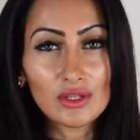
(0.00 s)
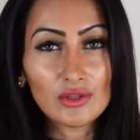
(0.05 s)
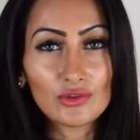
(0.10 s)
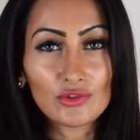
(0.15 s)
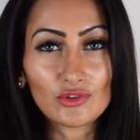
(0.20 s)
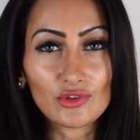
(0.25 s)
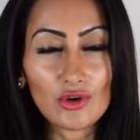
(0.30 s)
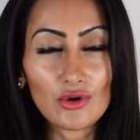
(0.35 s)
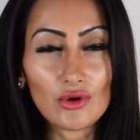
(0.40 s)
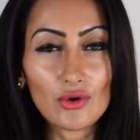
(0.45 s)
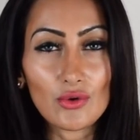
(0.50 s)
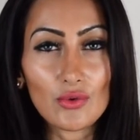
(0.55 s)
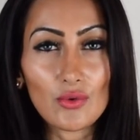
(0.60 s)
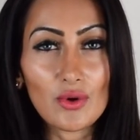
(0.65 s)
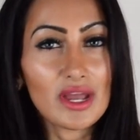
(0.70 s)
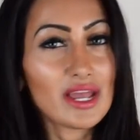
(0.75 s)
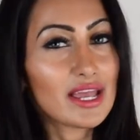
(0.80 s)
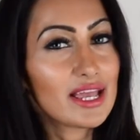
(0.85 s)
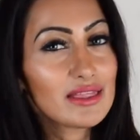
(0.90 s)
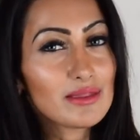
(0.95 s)
So
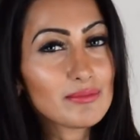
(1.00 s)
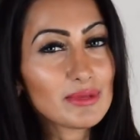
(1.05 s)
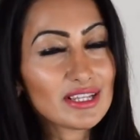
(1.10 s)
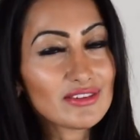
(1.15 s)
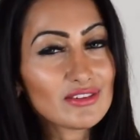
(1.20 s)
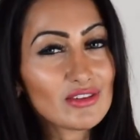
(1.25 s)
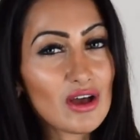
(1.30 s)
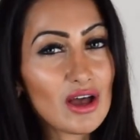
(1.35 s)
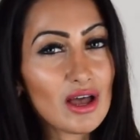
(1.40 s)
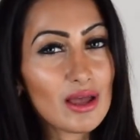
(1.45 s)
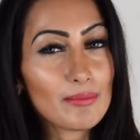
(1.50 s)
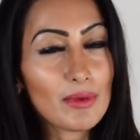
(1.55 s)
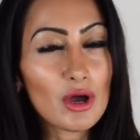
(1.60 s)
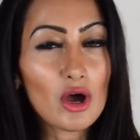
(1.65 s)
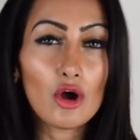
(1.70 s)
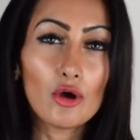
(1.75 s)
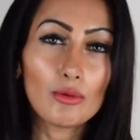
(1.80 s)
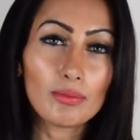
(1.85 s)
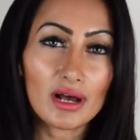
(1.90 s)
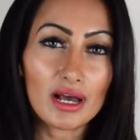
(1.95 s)
in the meantime,
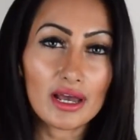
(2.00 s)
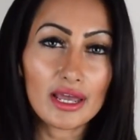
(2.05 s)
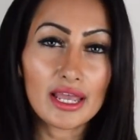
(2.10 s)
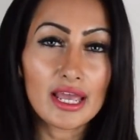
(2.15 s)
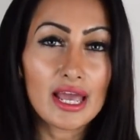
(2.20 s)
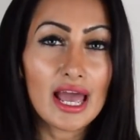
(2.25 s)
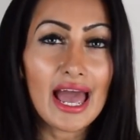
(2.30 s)
hope I